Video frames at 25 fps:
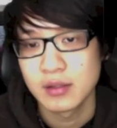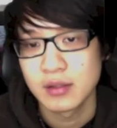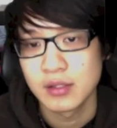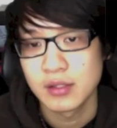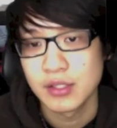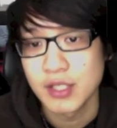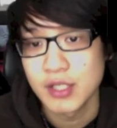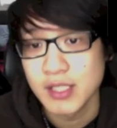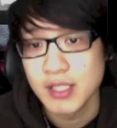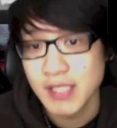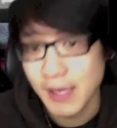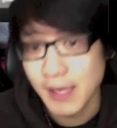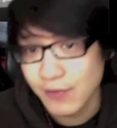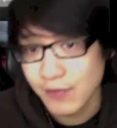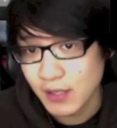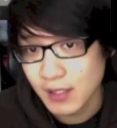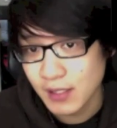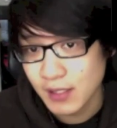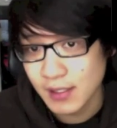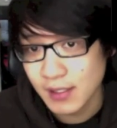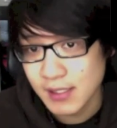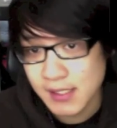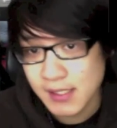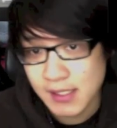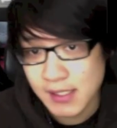You can
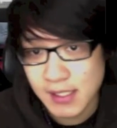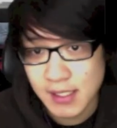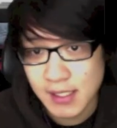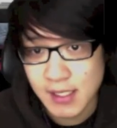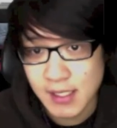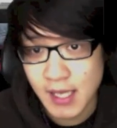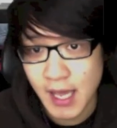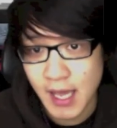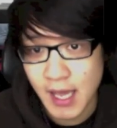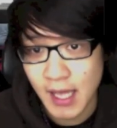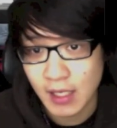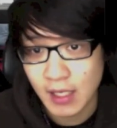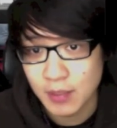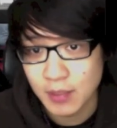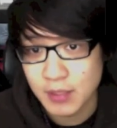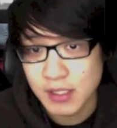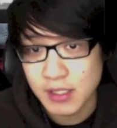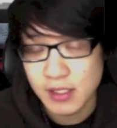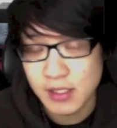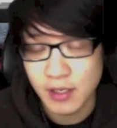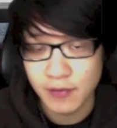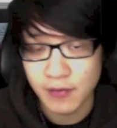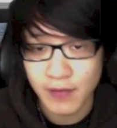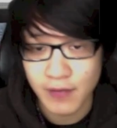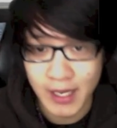definitely see
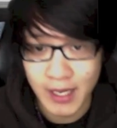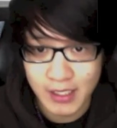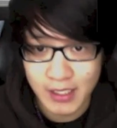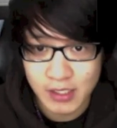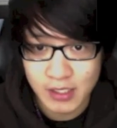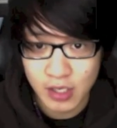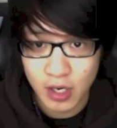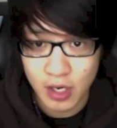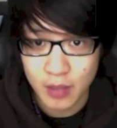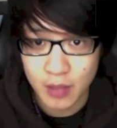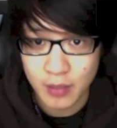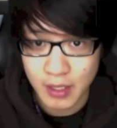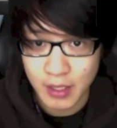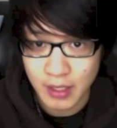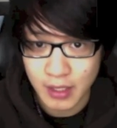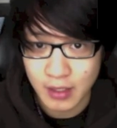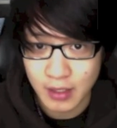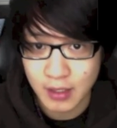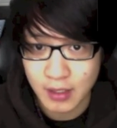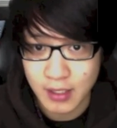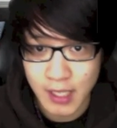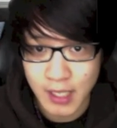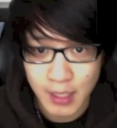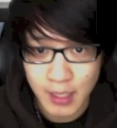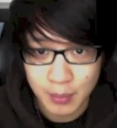elements of XCOM in
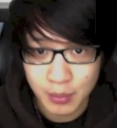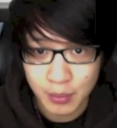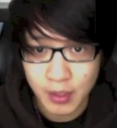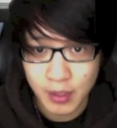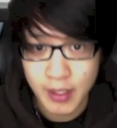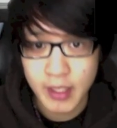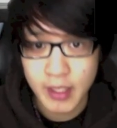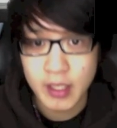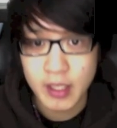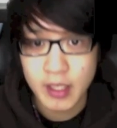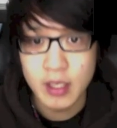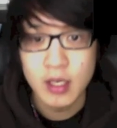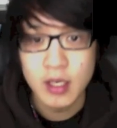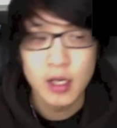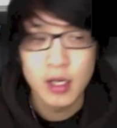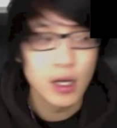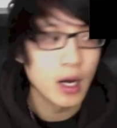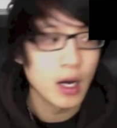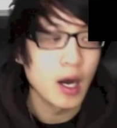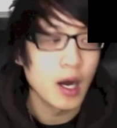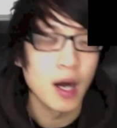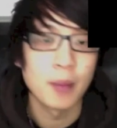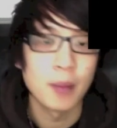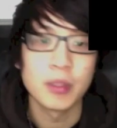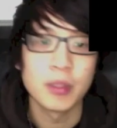the gameplay.
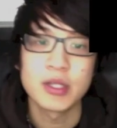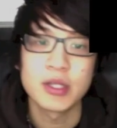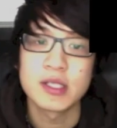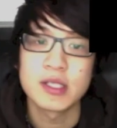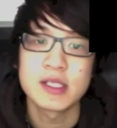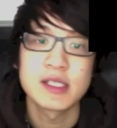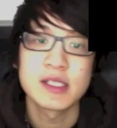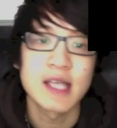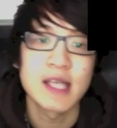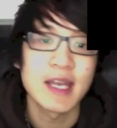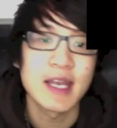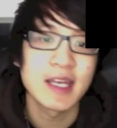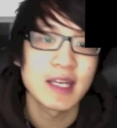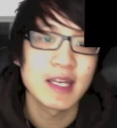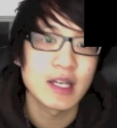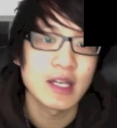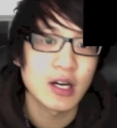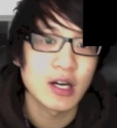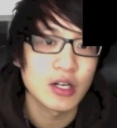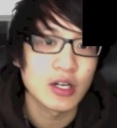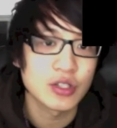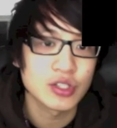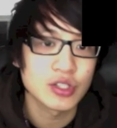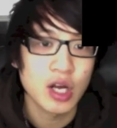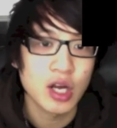But the setting and
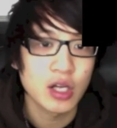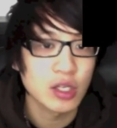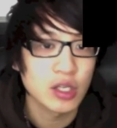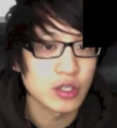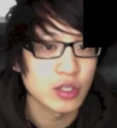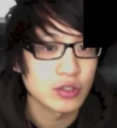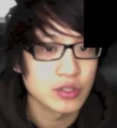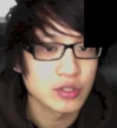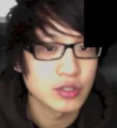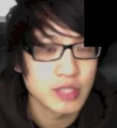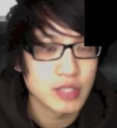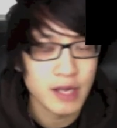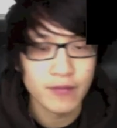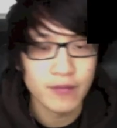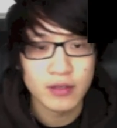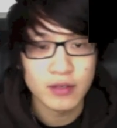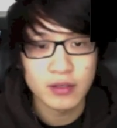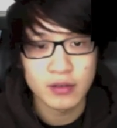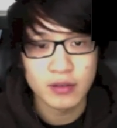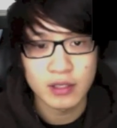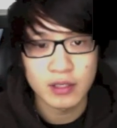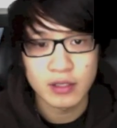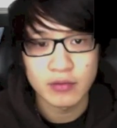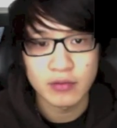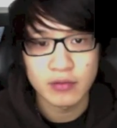art style are
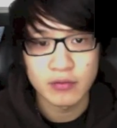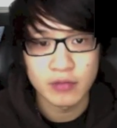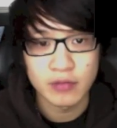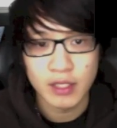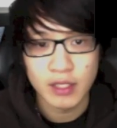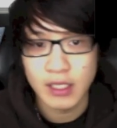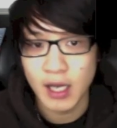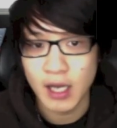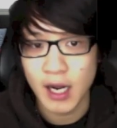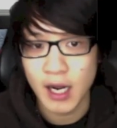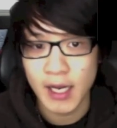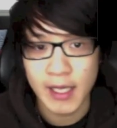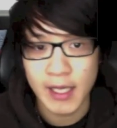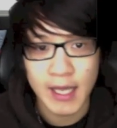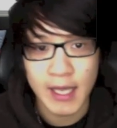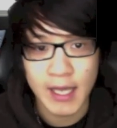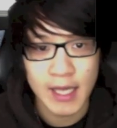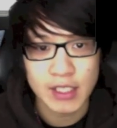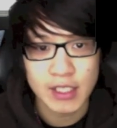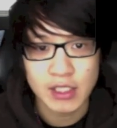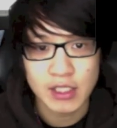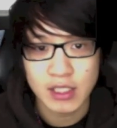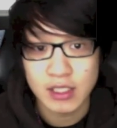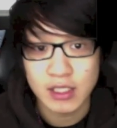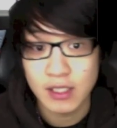definitely really
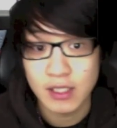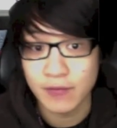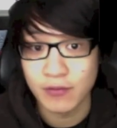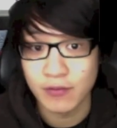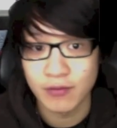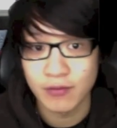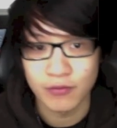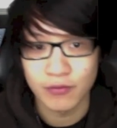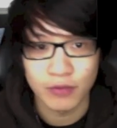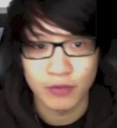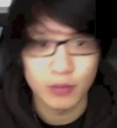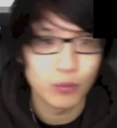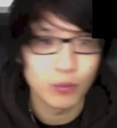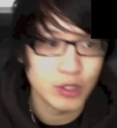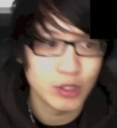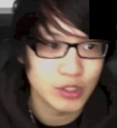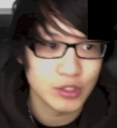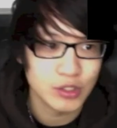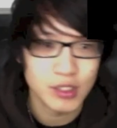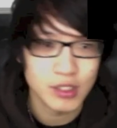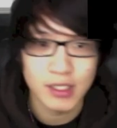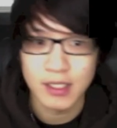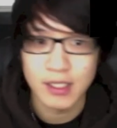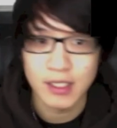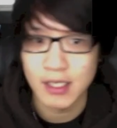eye-catching and different from
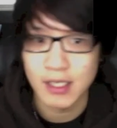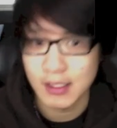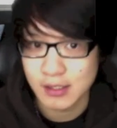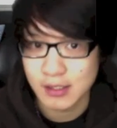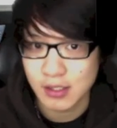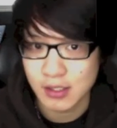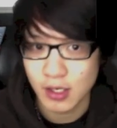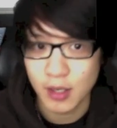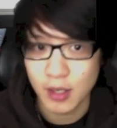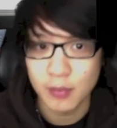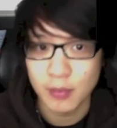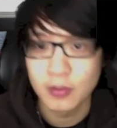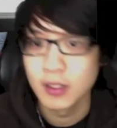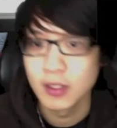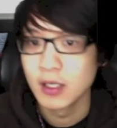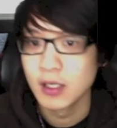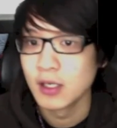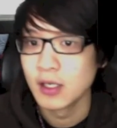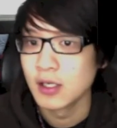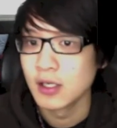what you see in XCOM.